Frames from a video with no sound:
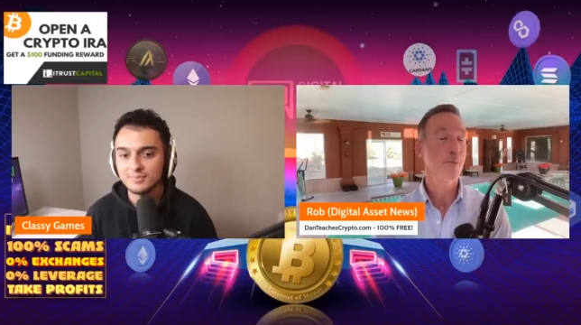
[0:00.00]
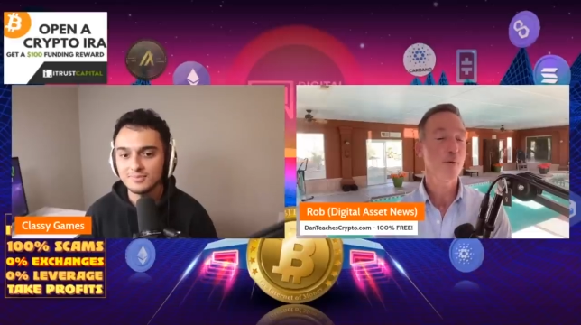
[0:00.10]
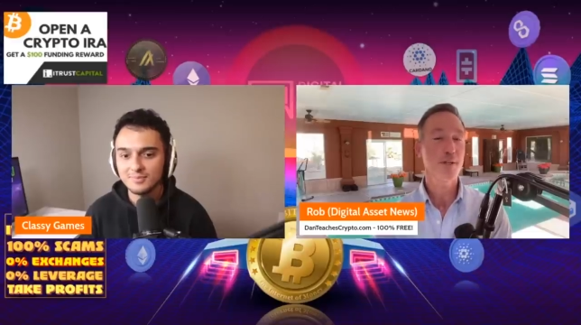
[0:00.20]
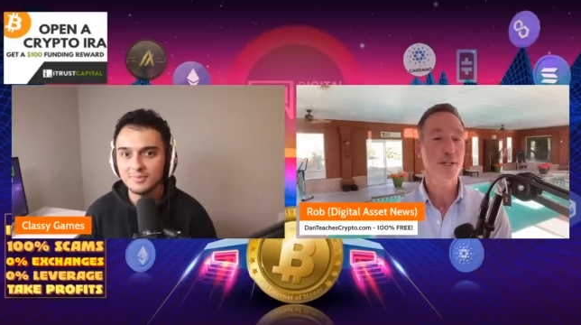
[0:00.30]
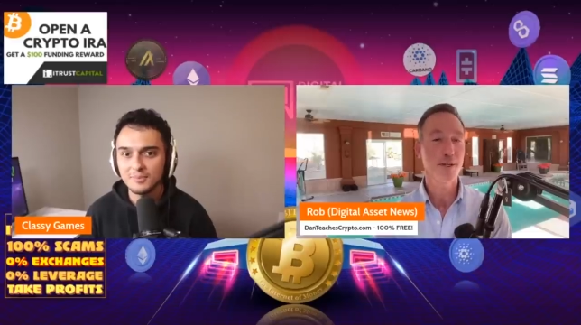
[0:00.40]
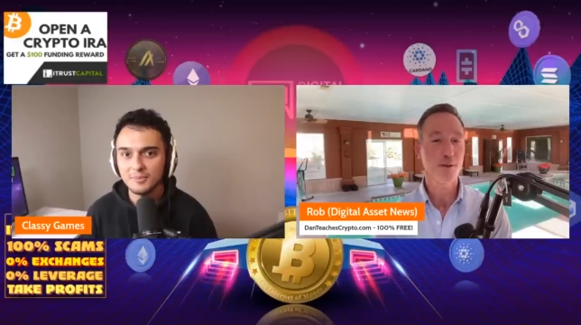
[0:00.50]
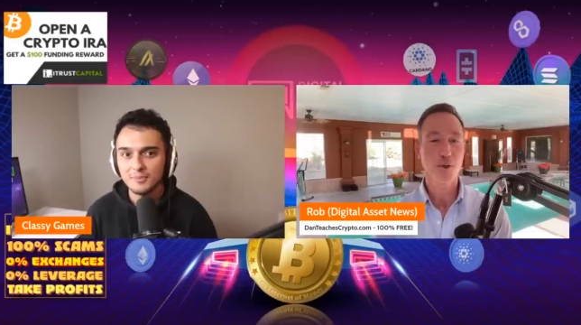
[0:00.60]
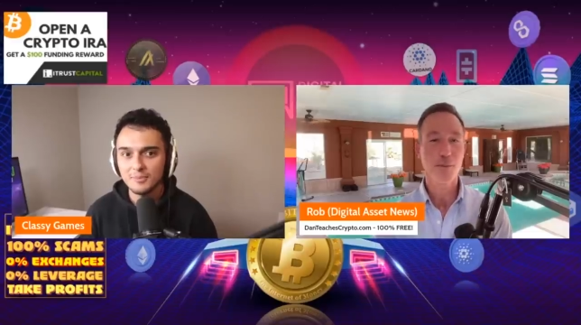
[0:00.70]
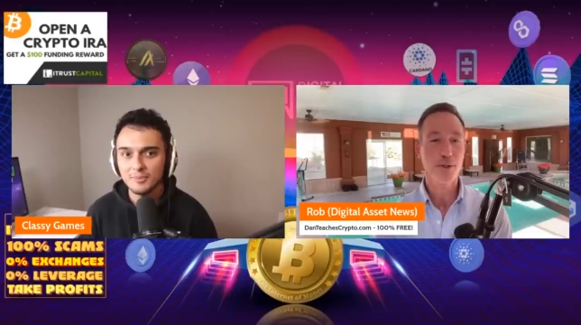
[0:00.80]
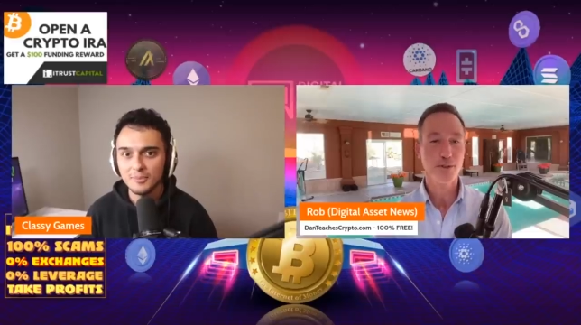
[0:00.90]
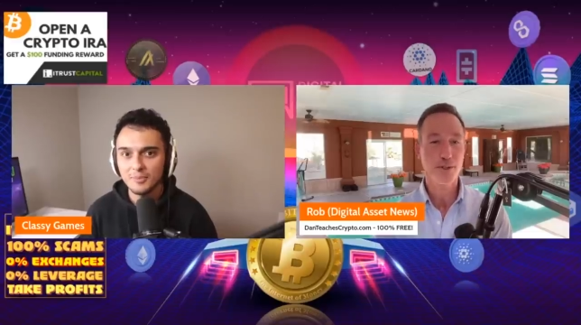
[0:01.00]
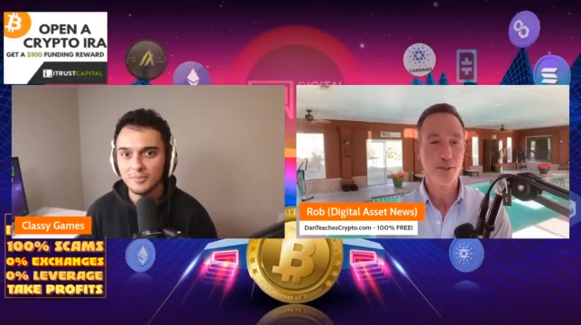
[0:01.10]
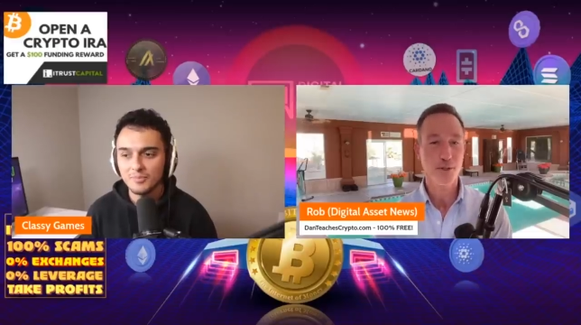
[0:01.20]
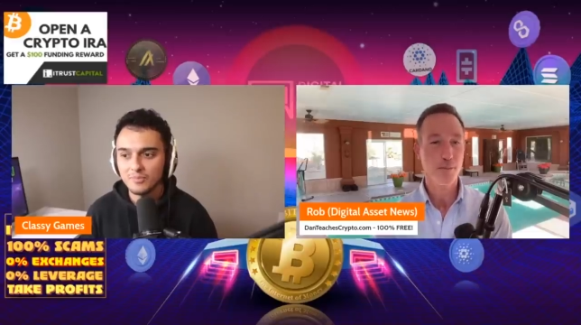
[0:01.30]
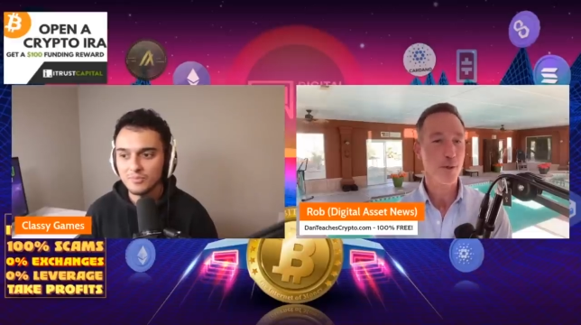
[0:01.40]
Speaker 1: a movie deal or a book
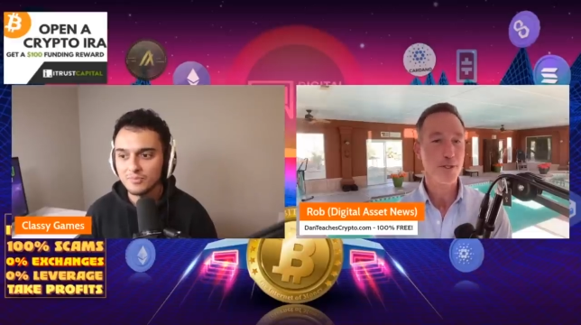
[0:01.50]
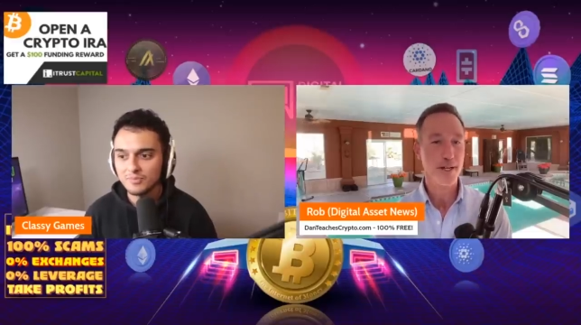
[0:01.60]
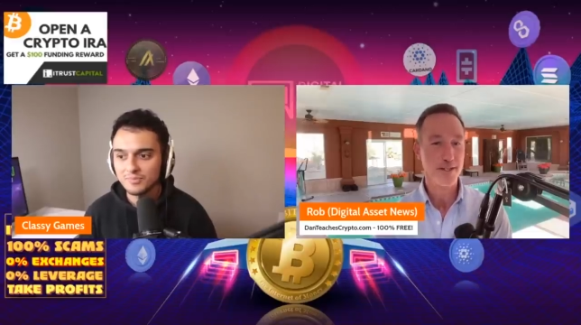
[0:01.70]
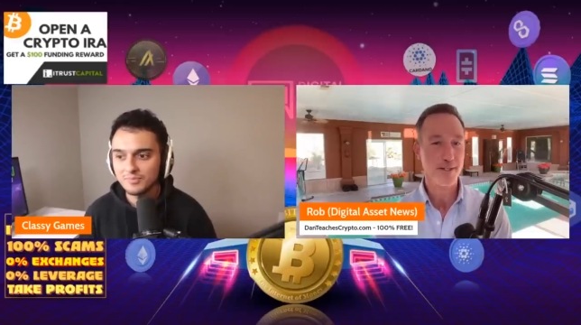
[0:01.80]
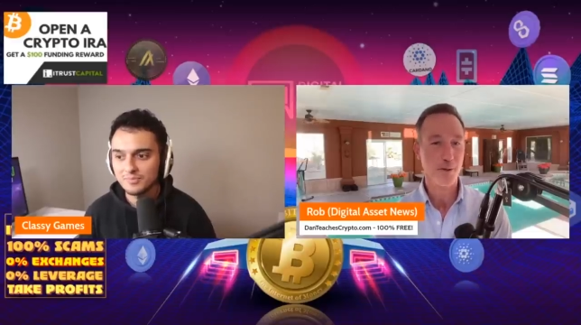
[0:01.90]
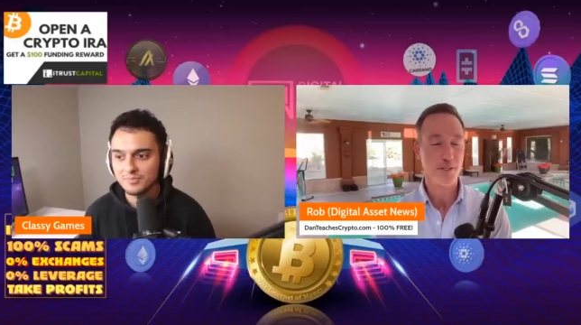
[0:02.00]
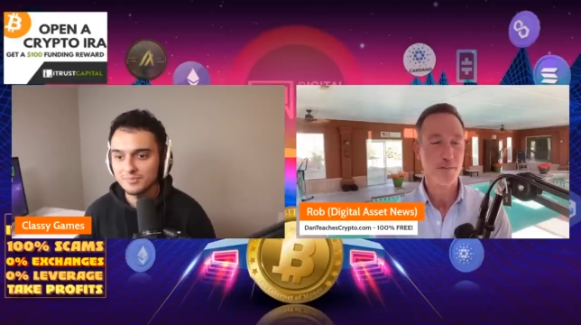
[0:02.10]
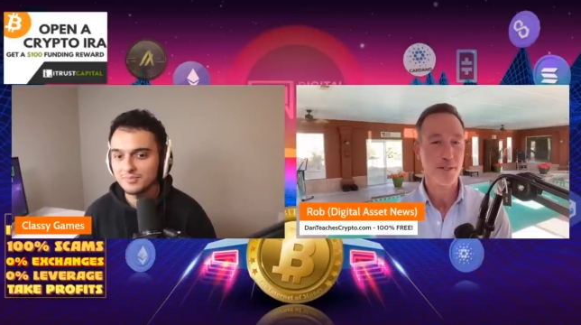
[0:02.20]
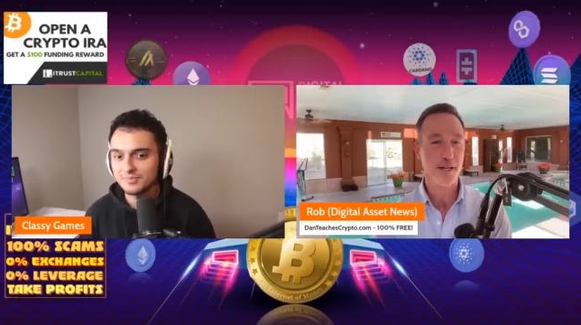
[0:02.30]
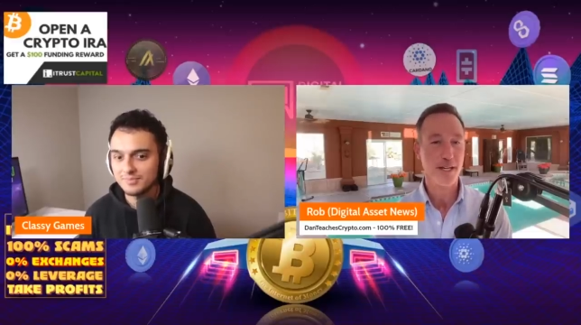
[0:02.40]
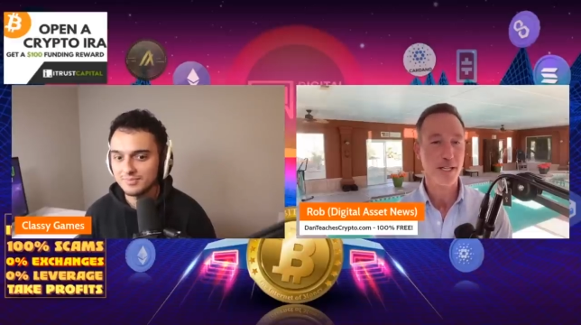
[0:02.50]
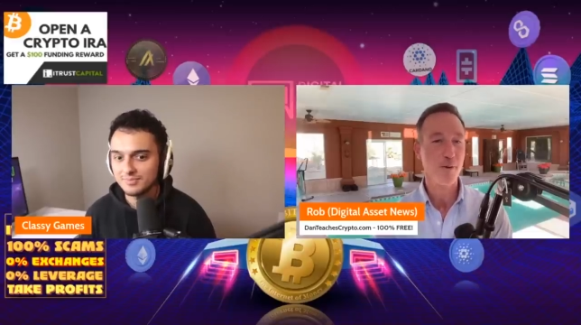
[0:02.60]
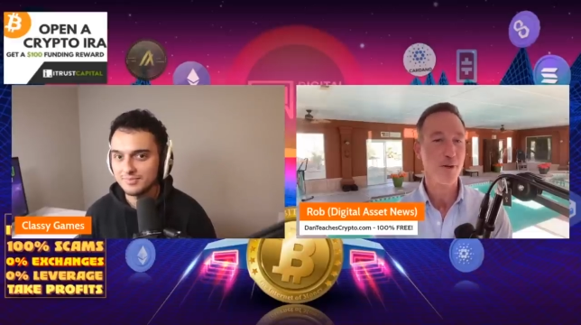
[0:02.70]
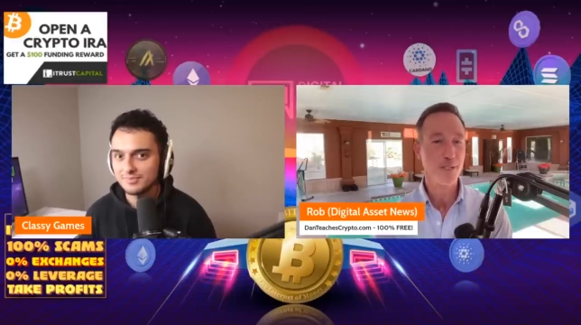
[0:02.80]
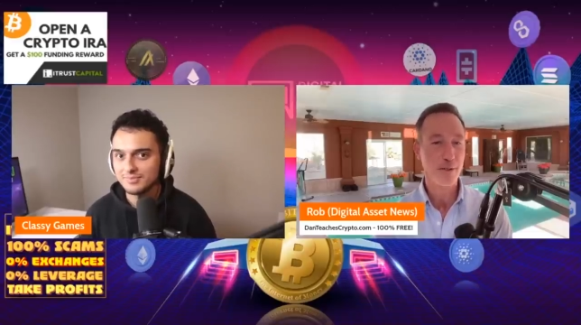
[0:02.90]
deal or merchandise deal or something like that, and
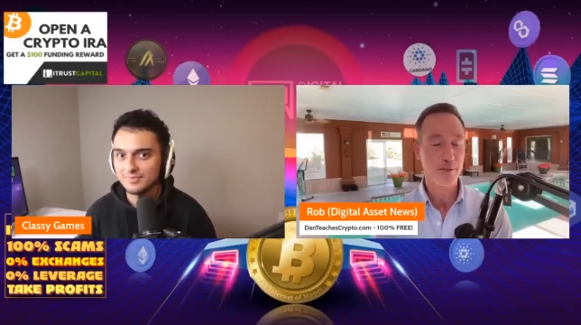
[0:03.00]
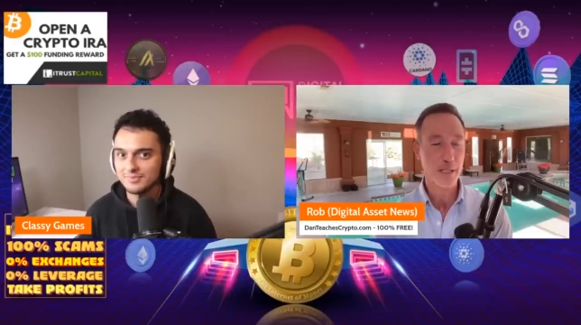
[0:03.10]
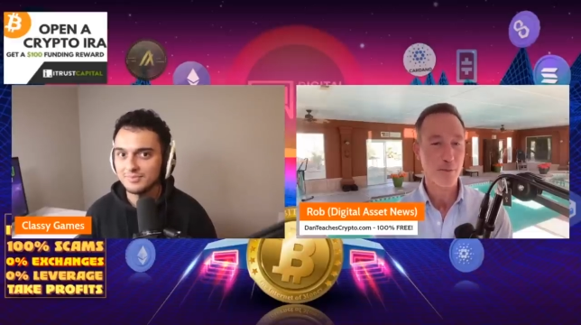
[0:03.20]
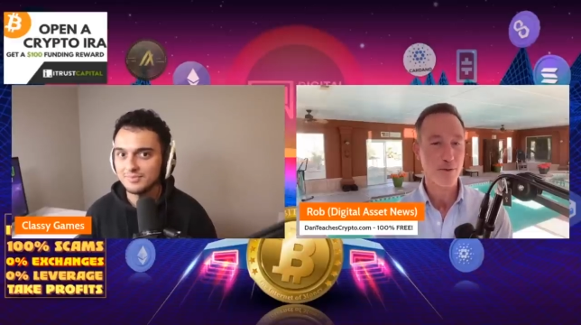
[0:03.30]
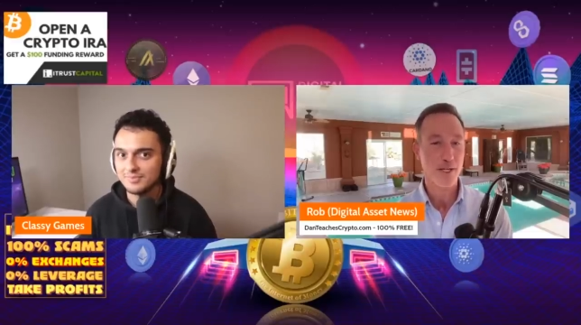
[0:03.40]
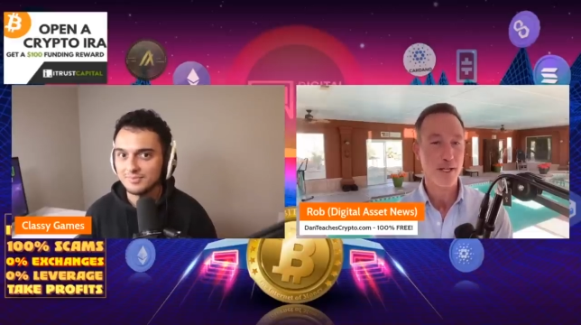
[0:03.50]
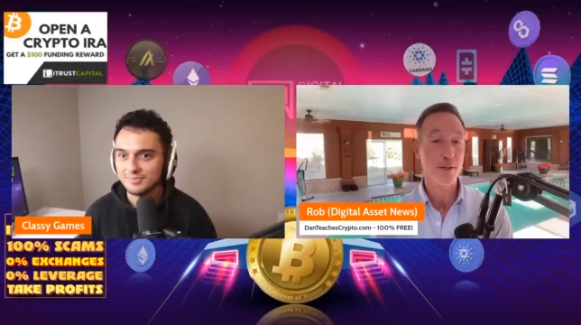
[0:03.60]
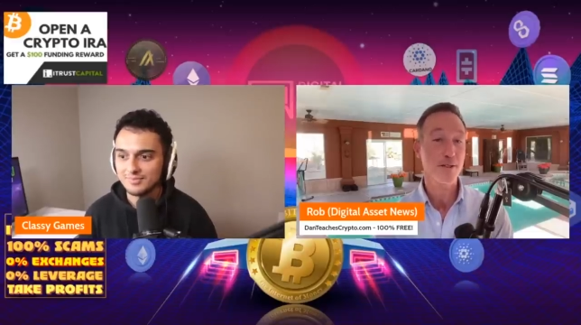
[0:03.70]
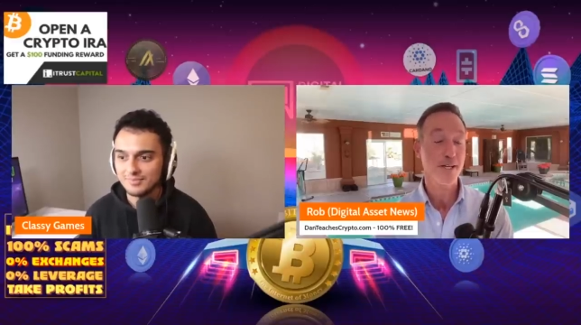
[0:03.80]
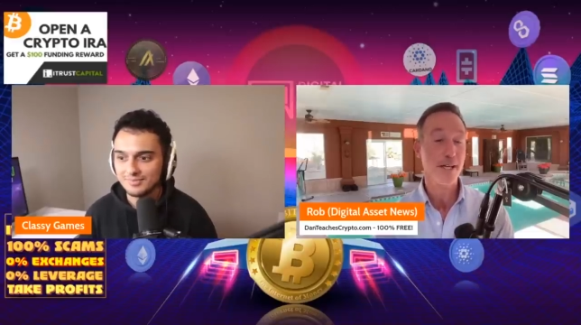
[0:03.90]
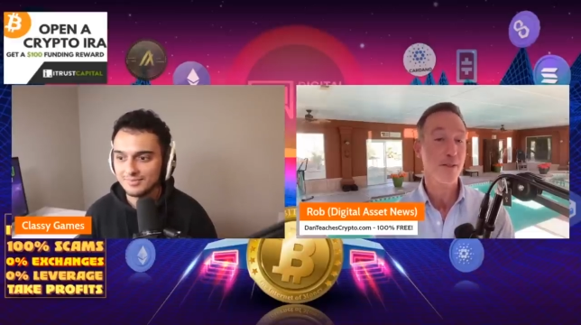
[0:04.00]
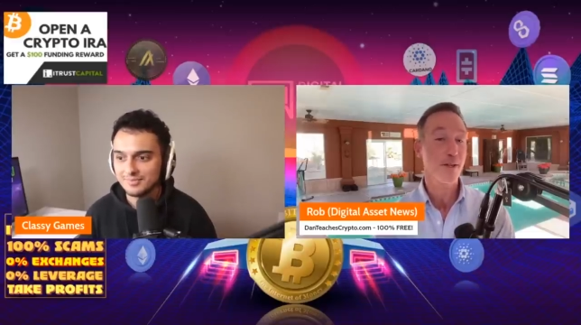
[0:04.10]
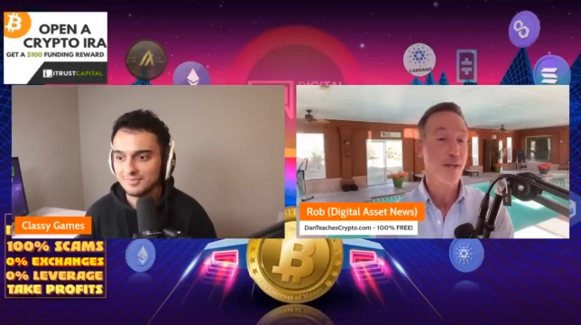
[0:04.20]
you also get 50%. you can take the